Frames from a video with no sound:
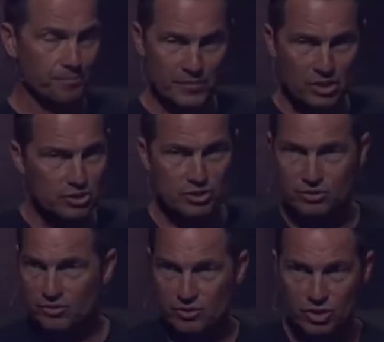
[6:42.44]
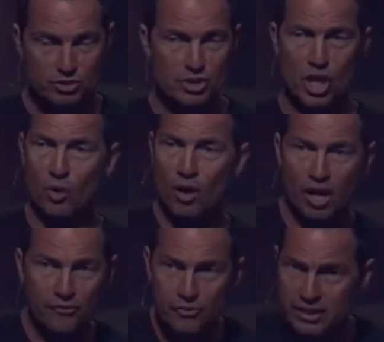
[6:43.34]
There's, there's no
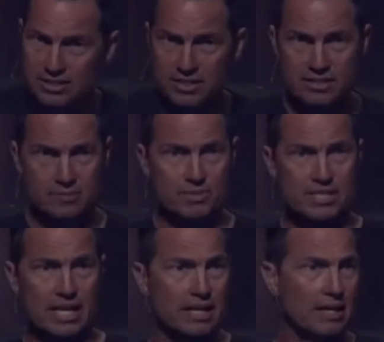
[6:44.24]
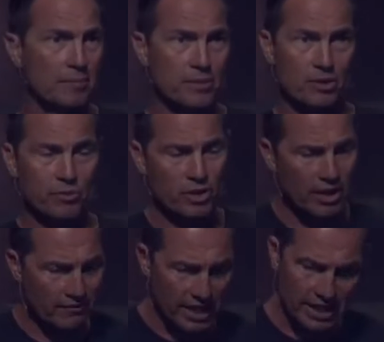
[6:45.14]
offering system set up. There, we don't
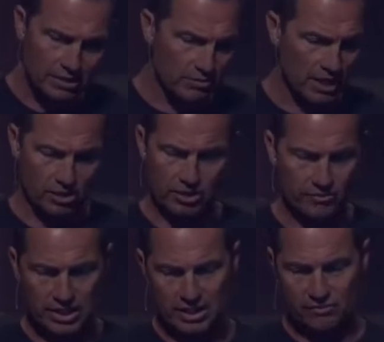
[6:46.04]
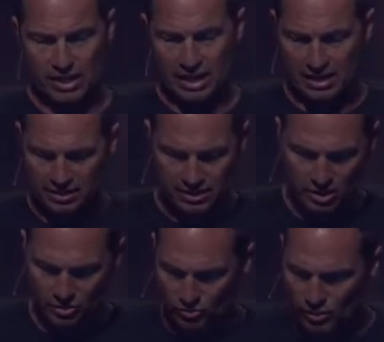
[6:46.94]
have any record of any of that, you
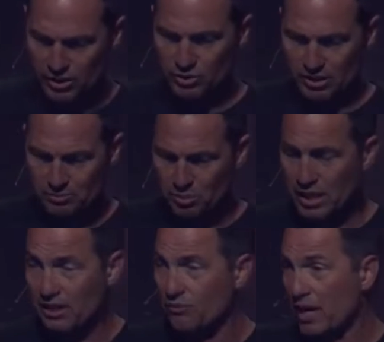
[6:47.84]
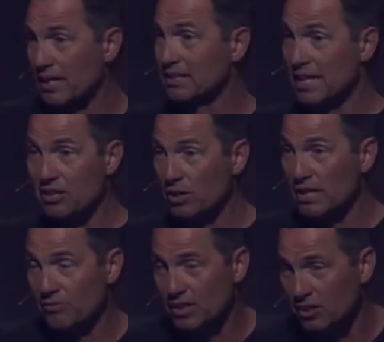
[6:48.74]
know, what you can bring. In fact, later,
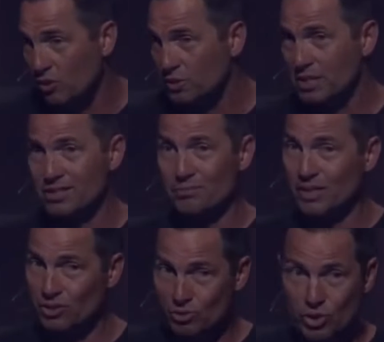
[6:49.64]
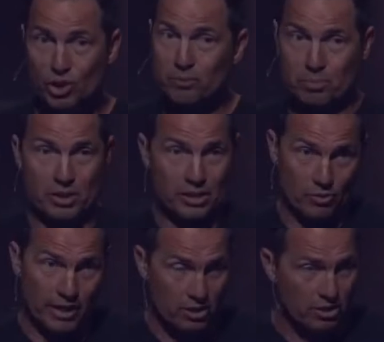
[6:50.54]
even in the Old Testament, you could bring
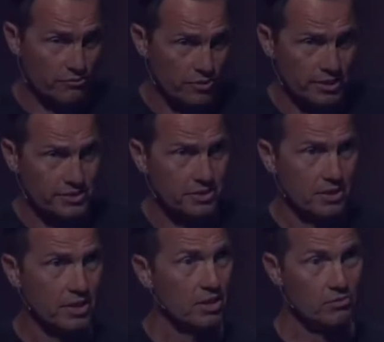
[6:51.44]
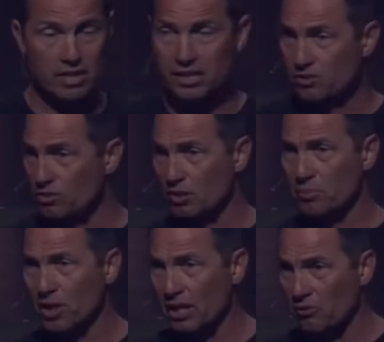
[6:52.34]
grain offerings, right? You could
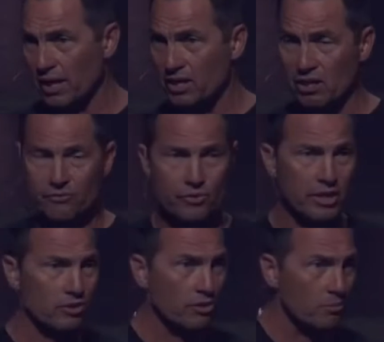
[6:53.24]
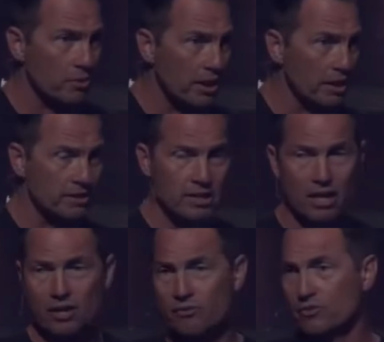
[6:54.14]
bring a grain offering, you could bring a
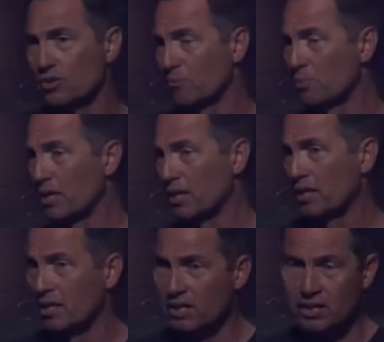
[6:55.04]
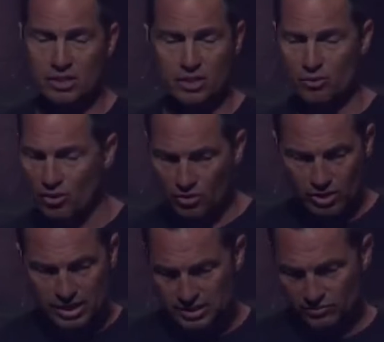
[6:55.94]
dove, you could bring a, you know, all
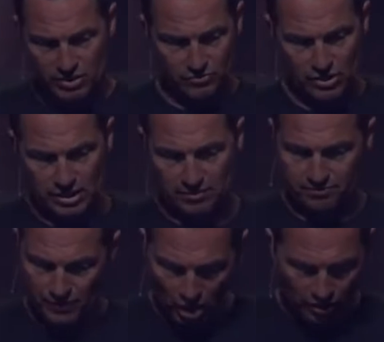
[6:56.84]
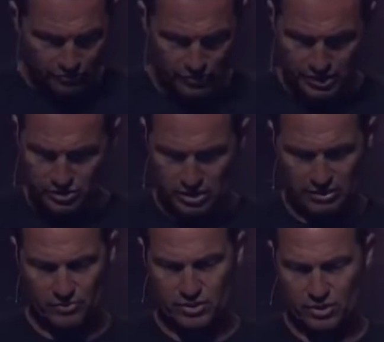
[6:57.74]
kinds of different offerings are
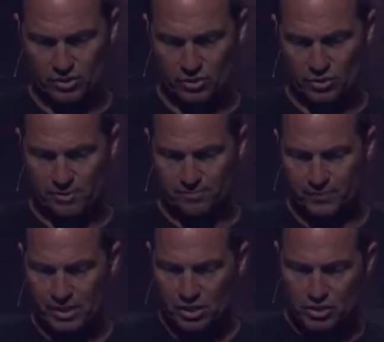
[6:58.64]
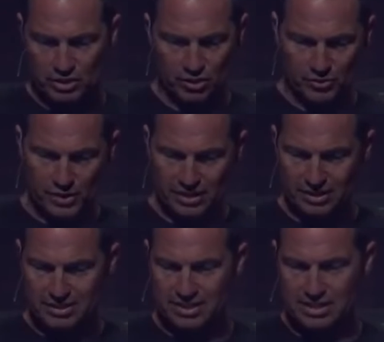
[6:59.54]
given to the Lord. So I don't think
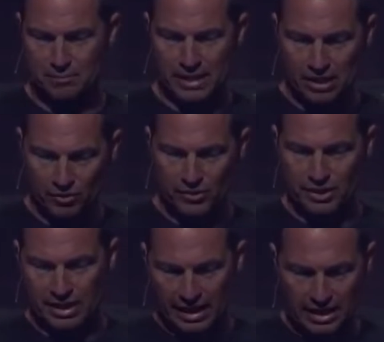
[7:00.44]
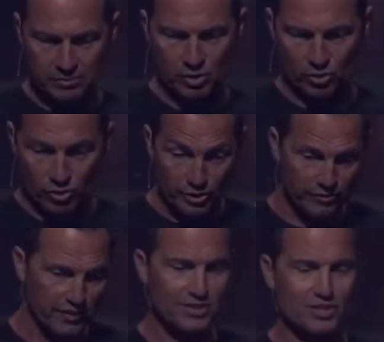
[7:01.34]
this is about the animal the
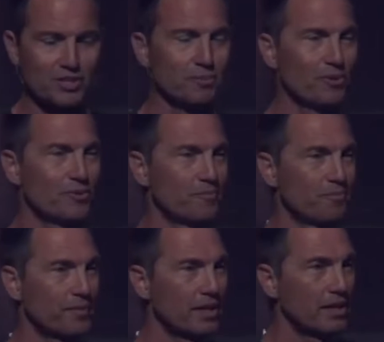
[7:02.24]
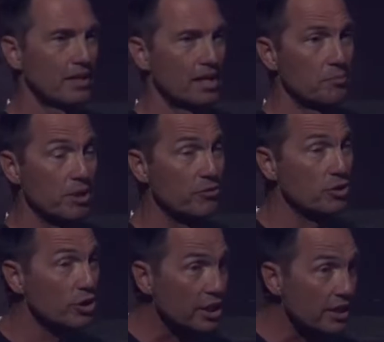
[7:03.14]
vegetable. But if
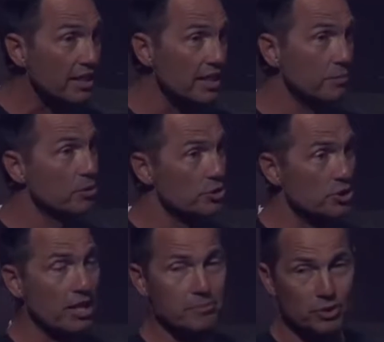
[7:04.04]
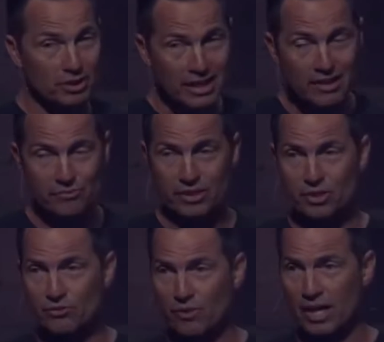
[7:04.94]
you look in Hebrews chapter 11,
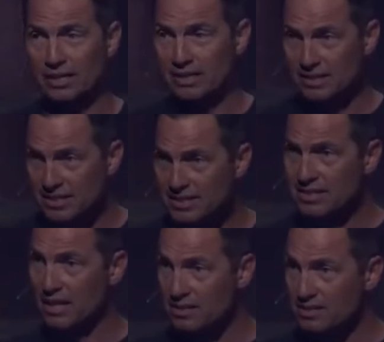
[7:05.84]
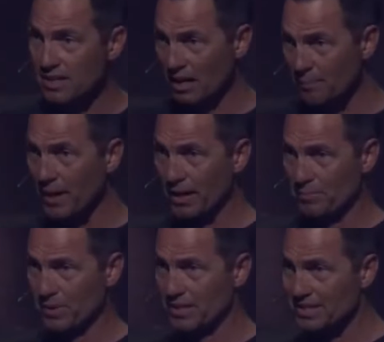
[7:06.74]
you find that this does come
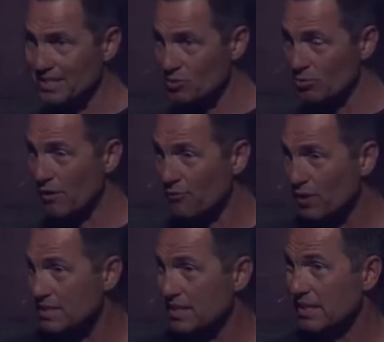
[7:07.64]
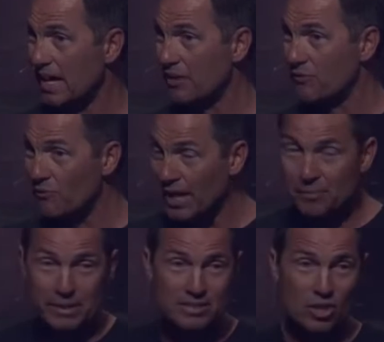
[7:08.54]
up. This is referenced in that
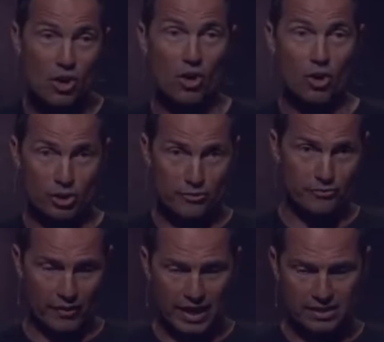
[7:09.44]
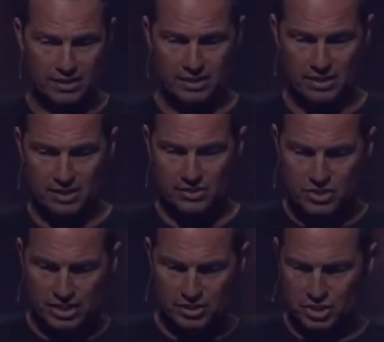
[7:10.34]
famous Hall of Faith
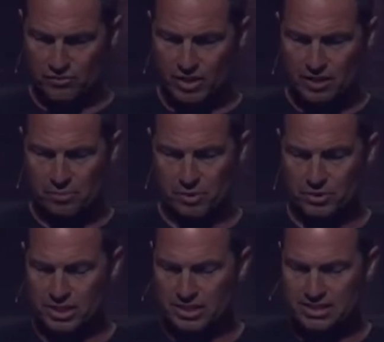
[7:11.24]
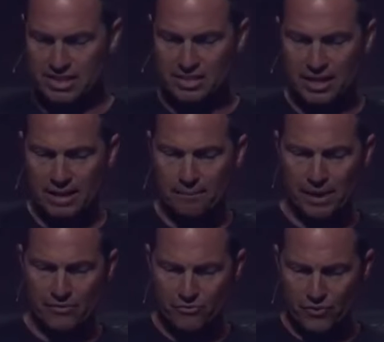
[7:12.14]
section of Hebrews. And it says,
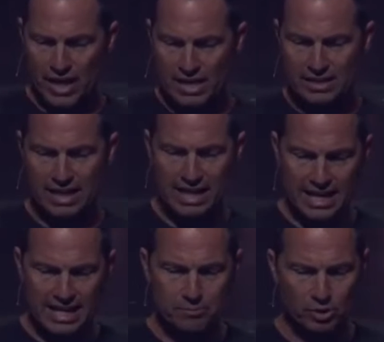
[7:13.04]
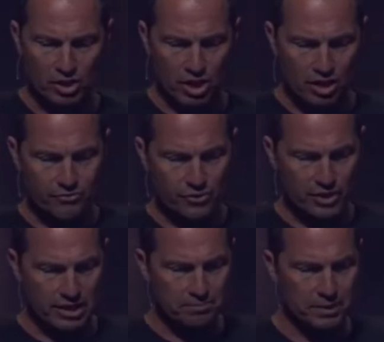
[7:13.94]
By faith, Abel
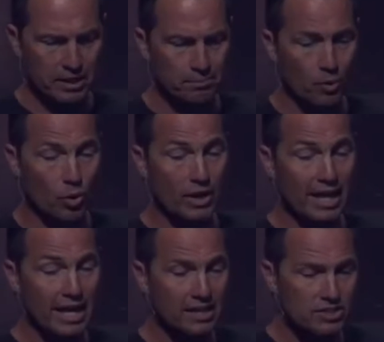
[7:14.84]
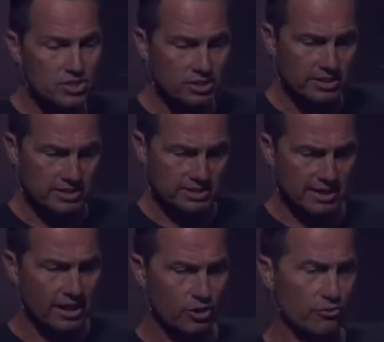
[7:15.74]
offered up a more excellent
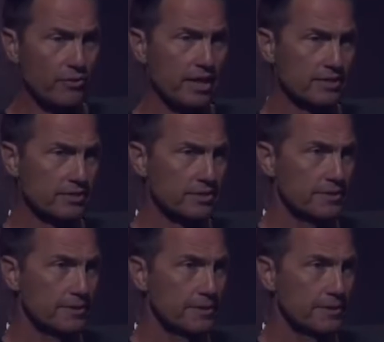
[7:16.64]
sacrifice.